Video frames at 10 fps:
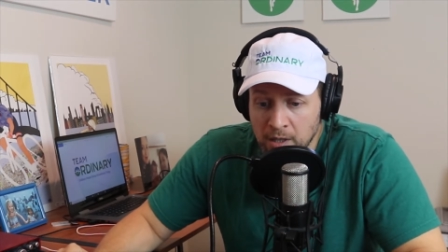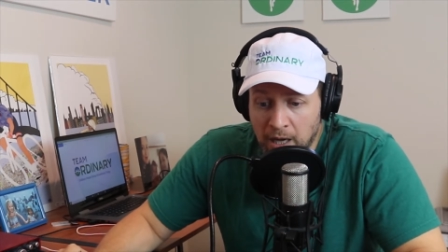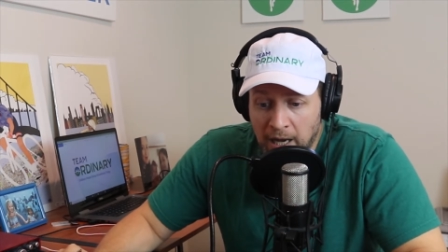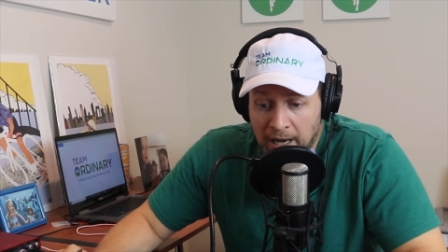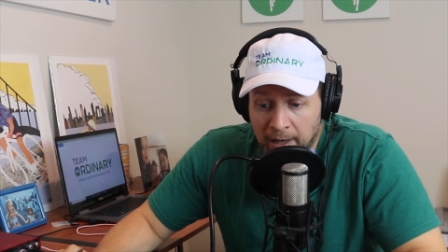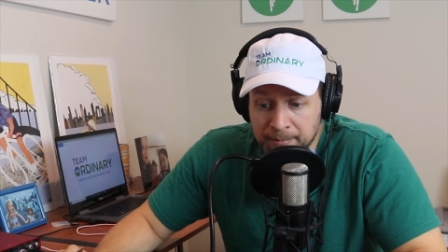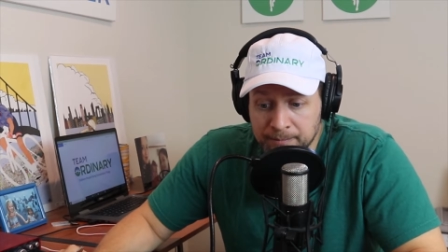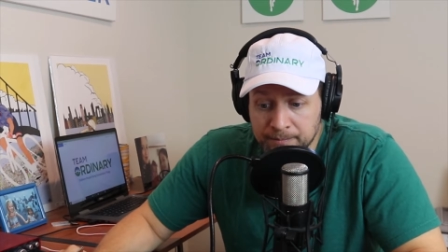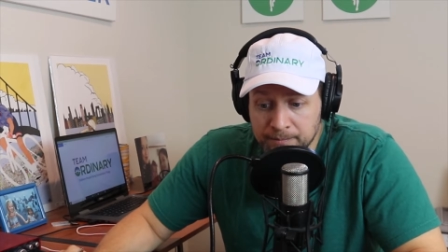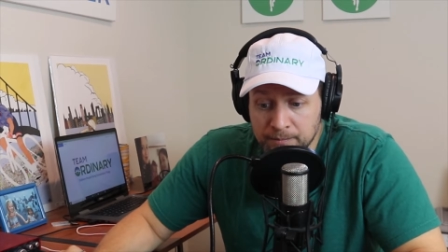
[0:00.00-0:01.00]

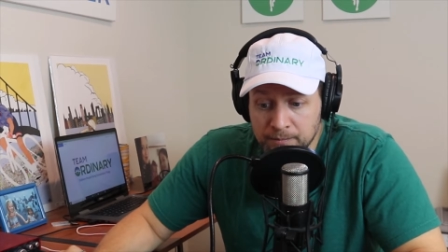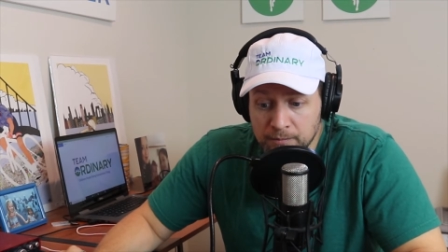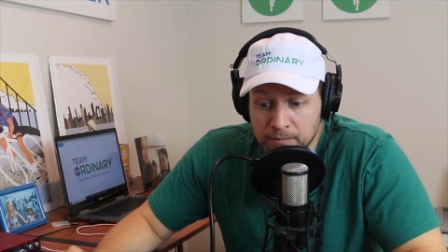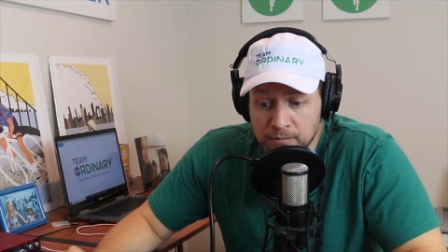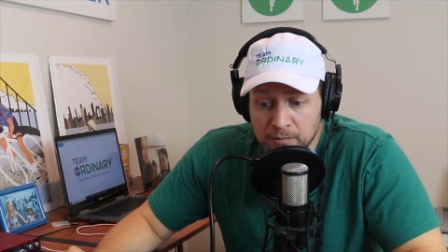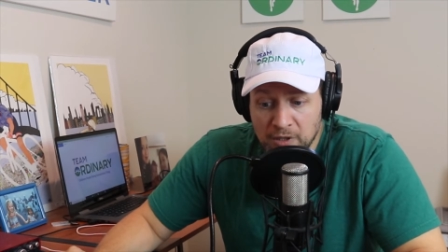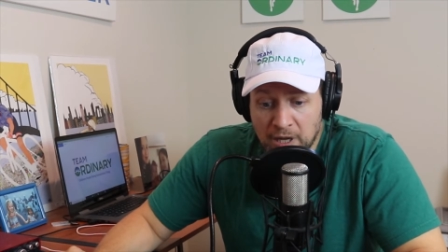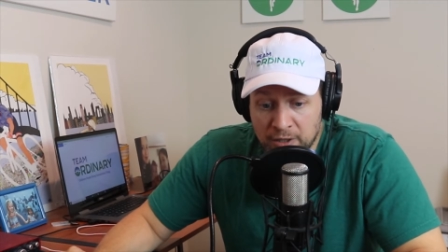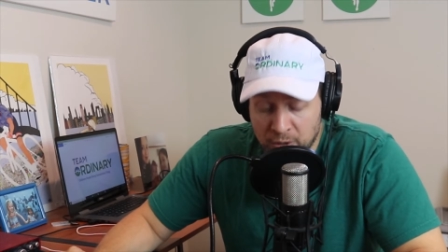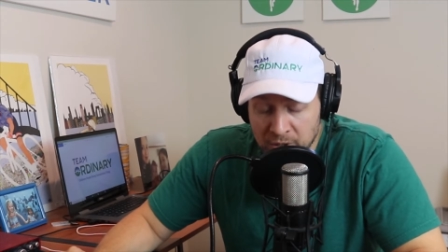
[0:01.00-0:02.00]

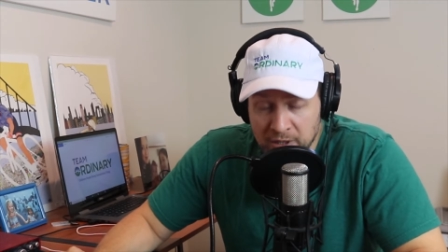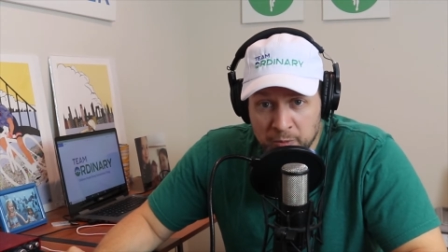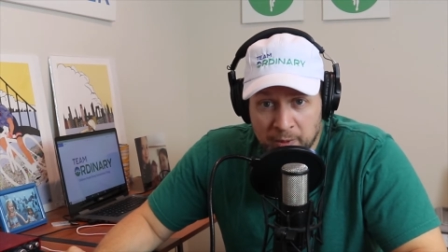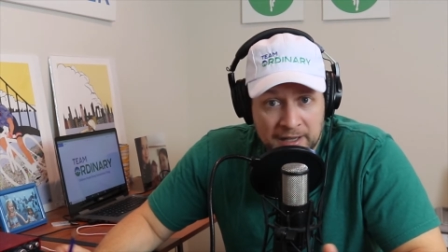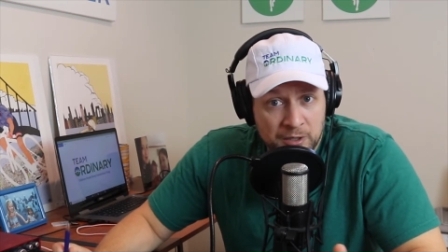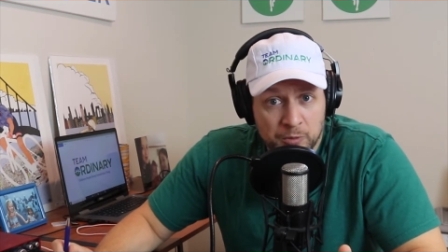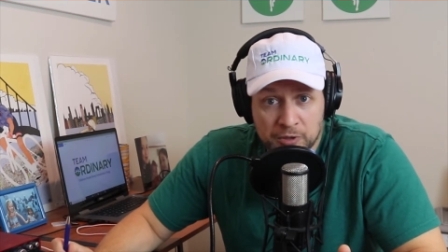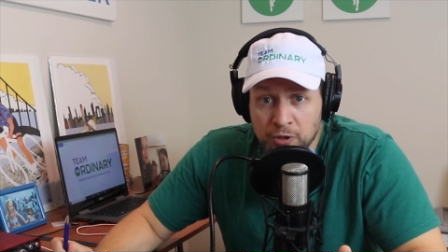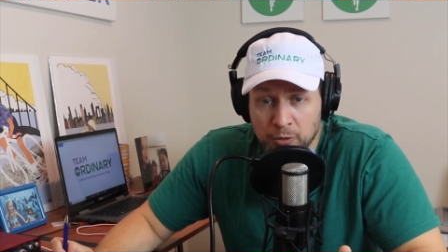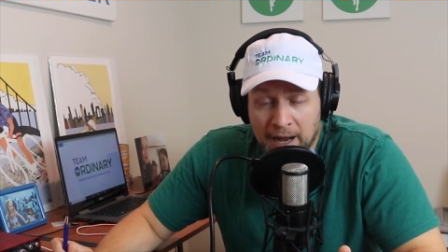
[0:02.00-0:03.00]
And usually those practices were
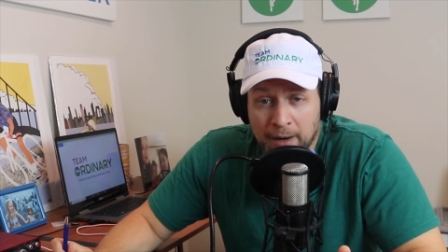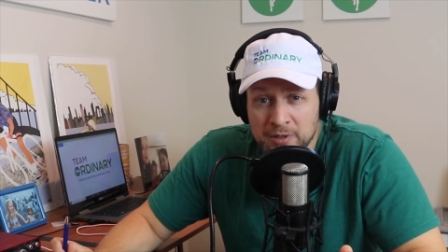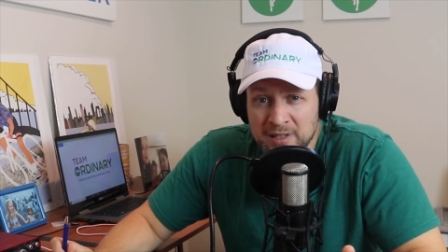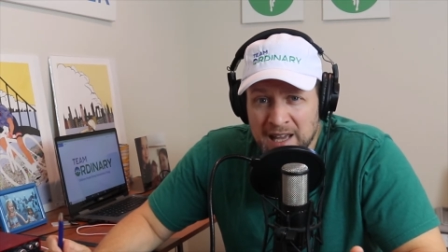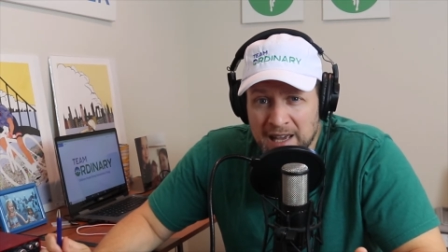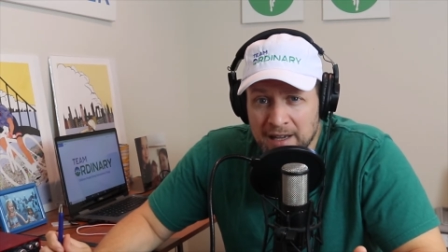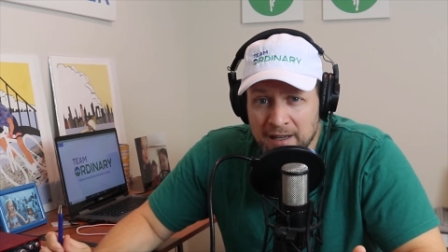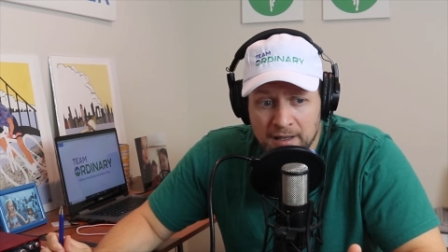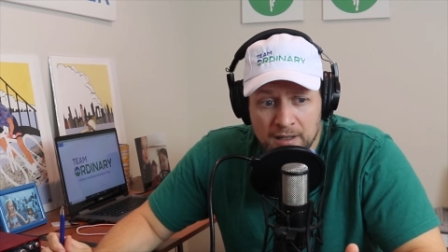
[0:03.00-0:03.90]
2 hours a day.